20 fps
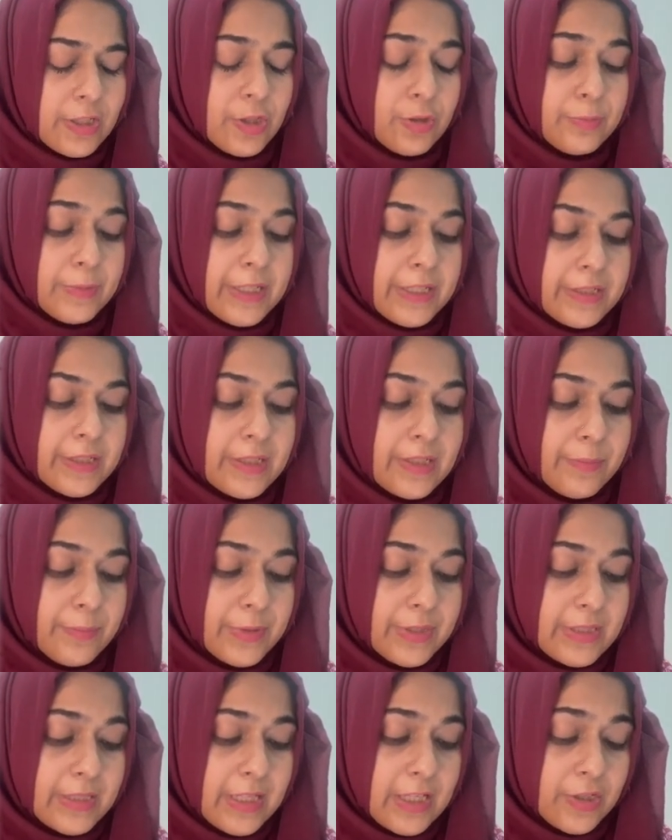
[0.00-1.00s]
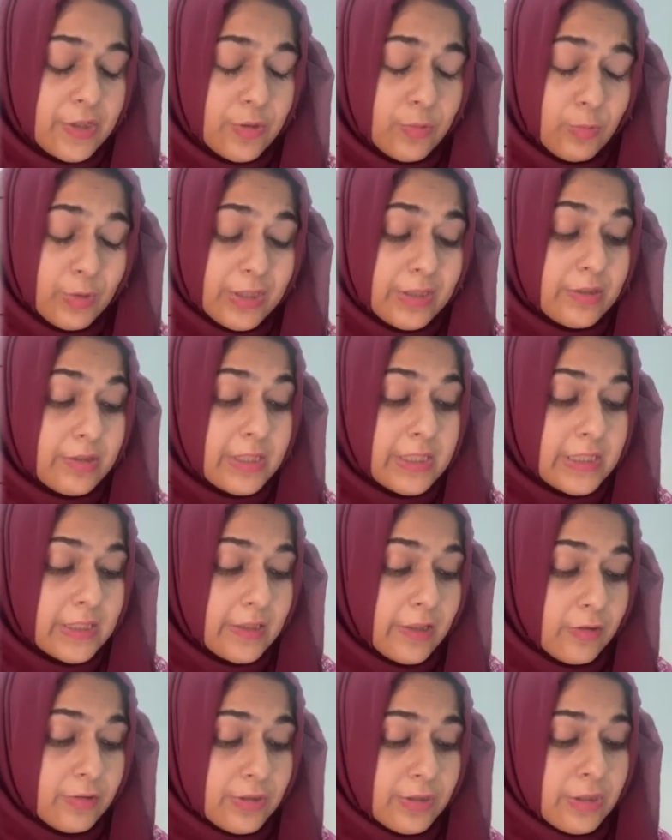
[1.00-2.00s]
accumulated depreciation was
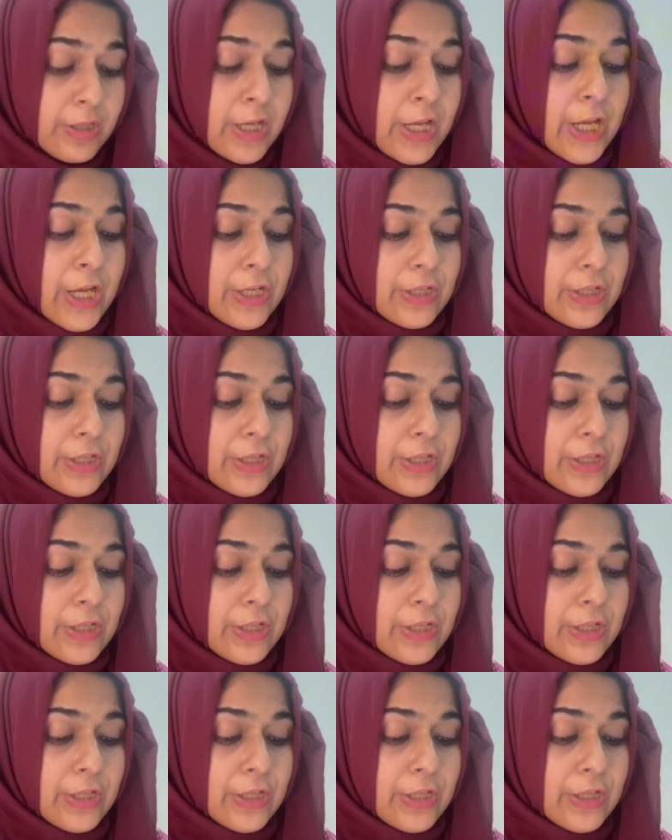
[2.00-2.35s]
30,000.